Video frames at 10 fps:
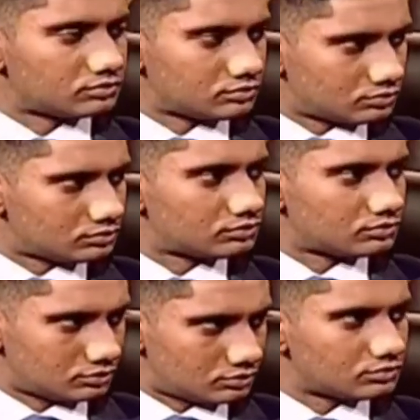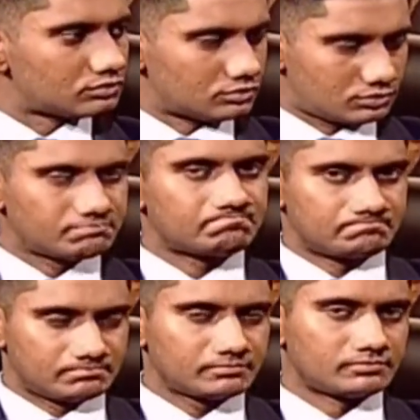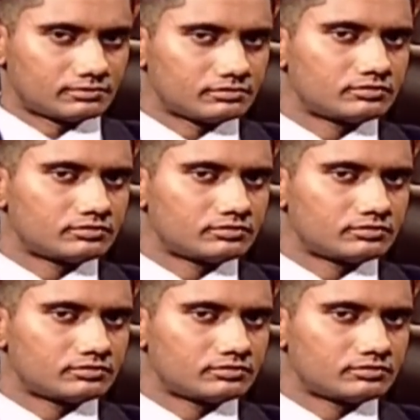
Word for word: on the poorest of the poor, and that's why the